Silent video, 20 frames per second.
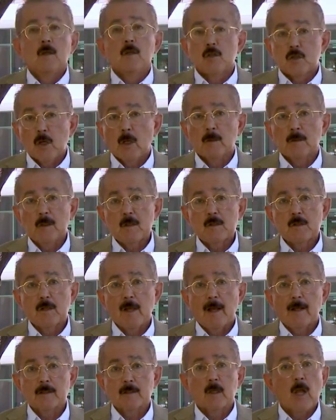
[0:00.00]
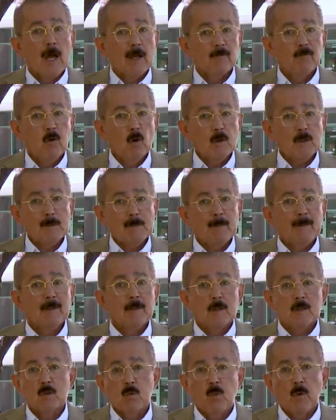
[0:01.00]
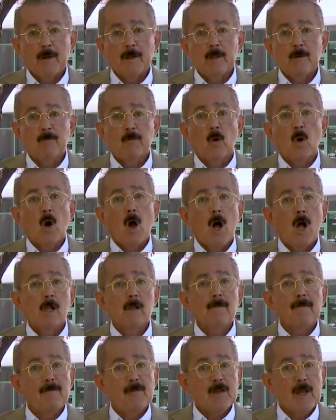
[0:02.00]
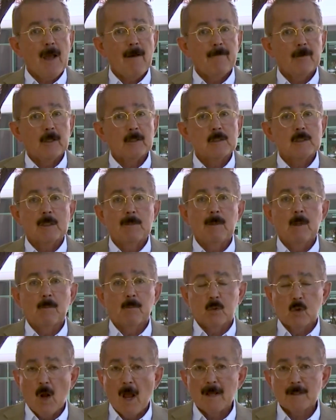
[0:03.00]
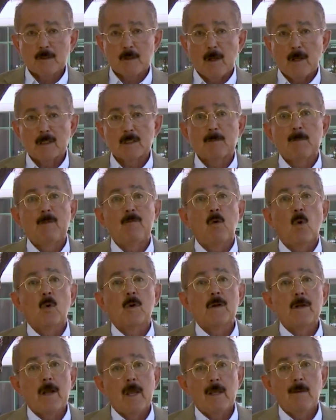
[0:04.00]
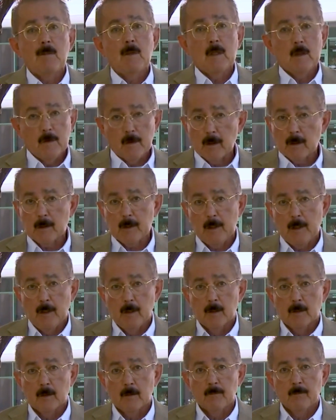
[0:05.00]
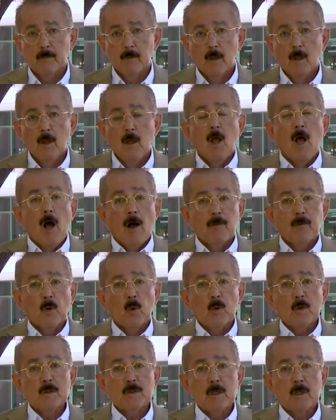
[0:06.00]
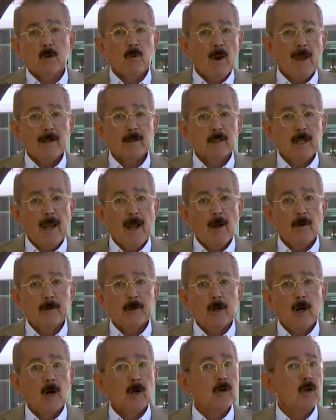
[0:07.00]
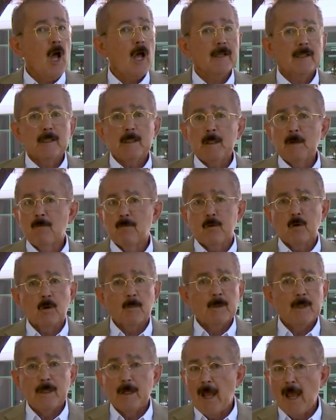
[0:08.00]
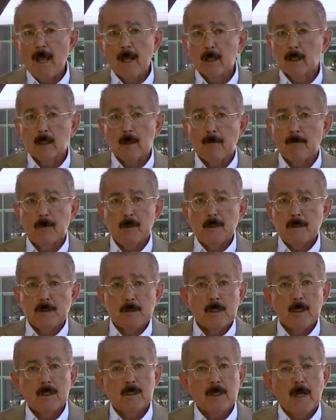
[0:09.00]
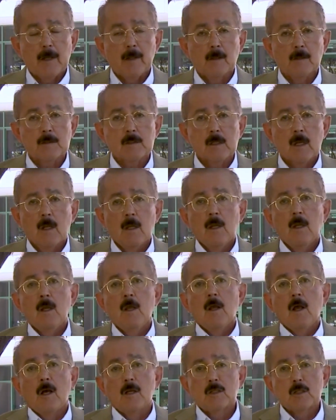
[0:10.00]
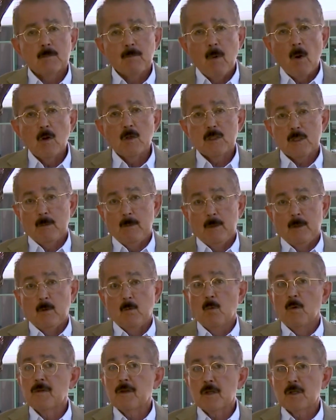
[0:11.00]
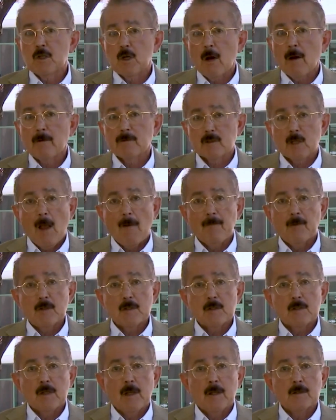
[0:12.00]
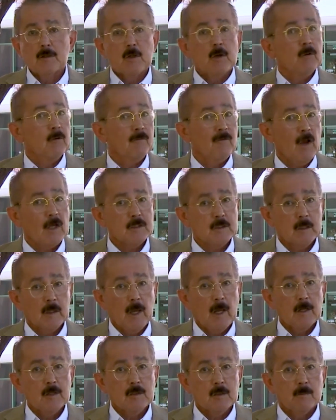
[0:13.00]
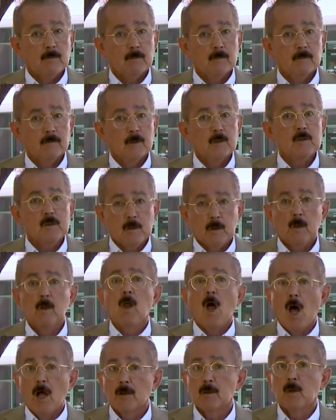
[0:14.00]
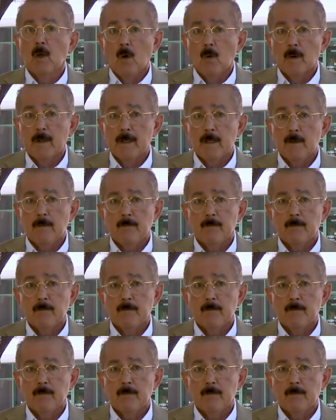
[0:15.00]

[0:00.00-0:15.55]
Schulte says law enforcement is waiting for all of the evidence to be processed before naming their killer. Authorities in Grand County are not confirming any of these details. A spokesman with the sheriff's office says their investigation is still ongoing.